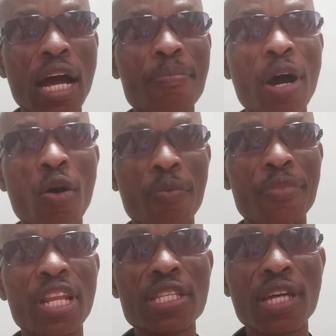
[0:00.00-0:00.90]
up our
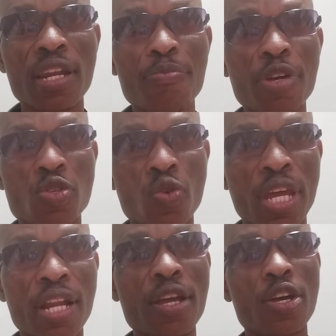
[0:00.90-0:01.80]
military
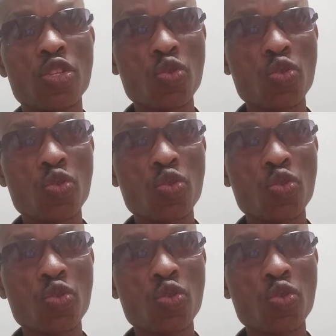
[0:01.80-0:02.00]
personnel